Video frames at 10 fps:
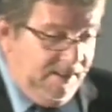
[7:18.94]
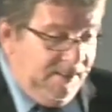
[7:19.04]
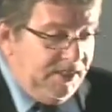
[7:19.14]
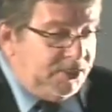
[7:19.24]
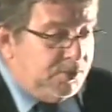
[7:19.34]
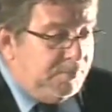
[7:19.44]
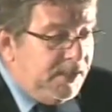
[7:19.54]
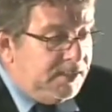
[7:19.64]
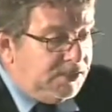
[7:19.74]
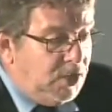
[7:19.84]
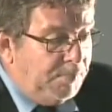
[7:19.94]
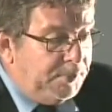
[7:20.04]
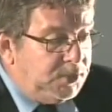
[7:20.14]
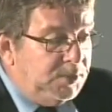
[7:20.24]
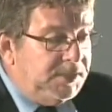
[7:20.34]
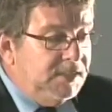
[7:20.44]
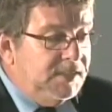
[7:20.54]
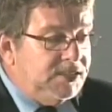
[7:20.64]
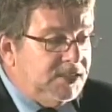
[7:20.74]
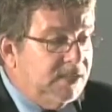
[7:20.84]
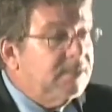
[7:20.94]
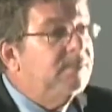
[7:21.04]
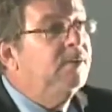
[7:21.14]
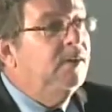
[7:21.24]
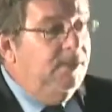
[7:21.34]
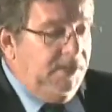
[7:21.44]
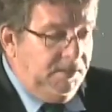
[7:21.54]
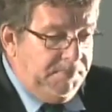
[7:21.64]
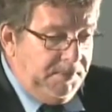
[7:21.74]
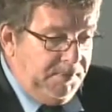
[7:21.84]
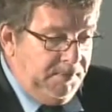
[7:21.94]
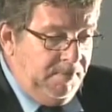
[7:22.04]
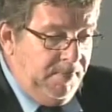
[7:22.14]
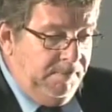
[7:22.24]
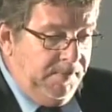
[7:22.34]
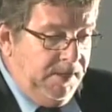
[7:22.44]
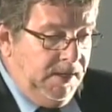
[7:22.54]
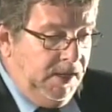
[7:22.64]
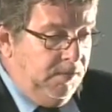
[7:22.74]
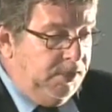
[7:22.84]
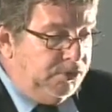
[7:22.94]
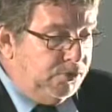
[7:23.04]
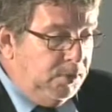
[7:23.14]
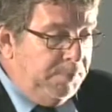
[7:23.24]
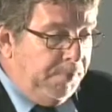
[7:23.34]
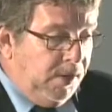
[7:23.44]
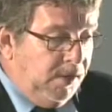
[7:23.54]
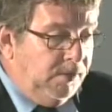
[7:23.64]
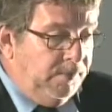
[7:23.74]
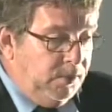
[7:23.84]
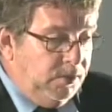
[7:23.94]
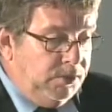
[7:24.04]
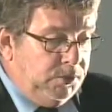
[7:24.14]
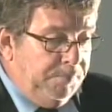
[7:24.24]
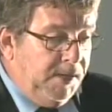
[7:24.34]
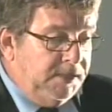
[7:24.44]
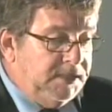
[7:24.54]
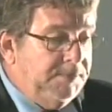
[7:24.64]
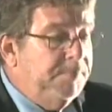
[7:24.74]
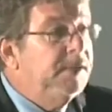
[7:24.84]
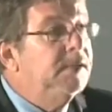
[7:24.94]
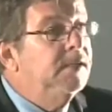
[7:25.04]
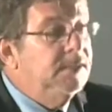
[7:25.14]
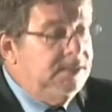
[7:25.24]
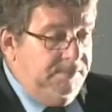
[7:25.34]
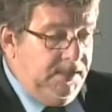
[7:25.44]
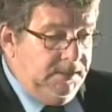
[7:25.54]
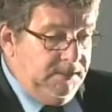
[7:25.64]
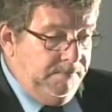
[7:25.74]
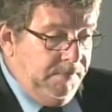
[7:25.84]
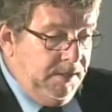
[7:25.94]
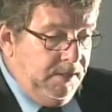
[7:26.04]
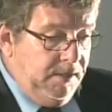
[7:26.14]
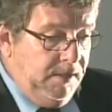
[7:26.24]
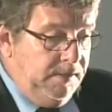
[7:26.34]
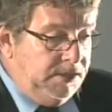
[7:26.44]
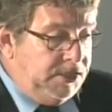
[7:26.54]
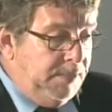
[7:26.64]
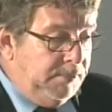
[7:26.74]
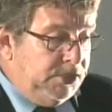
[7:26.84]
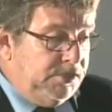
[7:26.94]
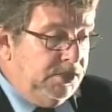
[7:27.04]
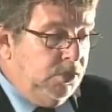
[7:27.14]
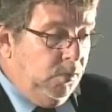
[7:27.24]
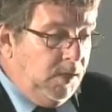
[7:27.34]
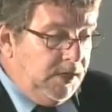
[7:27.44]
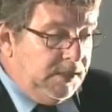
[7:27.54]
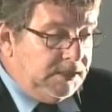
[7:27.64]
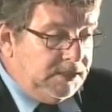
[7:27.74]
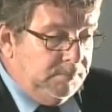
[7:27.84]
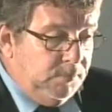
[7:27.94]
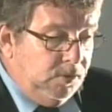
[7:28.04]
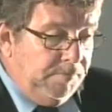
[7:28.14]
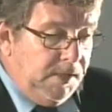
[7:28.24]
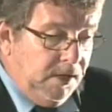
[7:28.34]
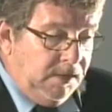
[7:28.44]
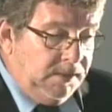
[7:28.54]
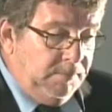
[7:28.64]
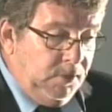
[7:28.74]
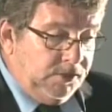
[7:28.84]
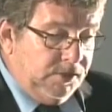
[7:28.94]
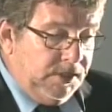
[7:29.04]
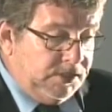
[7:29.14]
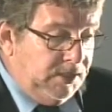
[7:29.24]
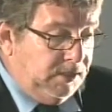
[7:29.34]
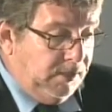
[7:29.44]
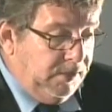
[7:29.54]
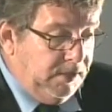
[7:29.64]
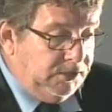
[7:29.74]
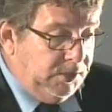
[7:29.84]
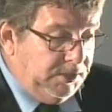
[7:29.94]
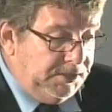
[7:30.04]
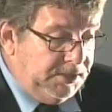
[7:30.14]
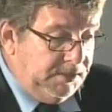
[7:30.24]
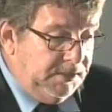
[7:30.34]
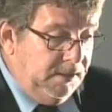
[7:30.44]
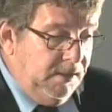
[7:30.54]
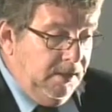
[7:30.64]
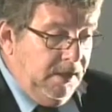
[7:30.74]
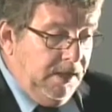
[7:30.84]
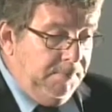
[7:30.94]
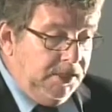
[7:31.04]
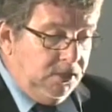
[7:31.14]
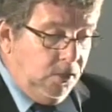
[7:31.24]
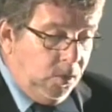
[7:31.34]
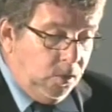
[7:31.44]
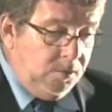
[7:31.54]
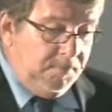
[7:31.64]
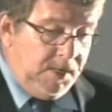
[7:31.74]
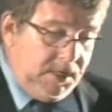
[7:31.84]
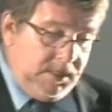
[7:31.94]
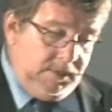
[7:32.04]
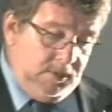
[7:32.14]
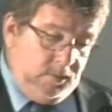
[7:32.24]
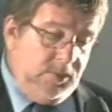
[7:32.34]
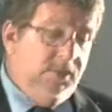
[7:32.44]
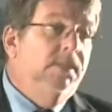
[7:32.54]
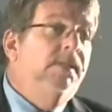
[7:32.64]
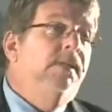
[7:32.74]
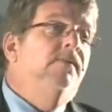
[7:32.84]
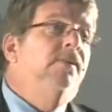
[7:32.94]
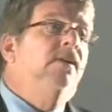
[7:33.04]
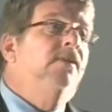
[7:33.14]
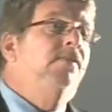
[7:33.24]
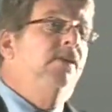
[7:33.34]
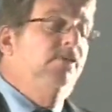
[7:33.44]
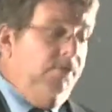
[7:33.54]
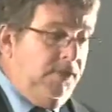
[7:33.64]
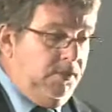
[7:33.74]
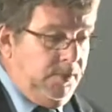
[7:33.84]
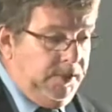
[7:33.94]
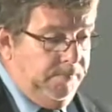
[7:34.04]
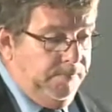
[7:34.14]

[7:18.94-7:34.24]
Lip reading: There's tremendous opportunity in this sector for our young people, and we are truly proud of those who participated in this event. This demonstrates your willingness to move beyond the more traditional career choices and make your own mark in the world in a very, very unique way.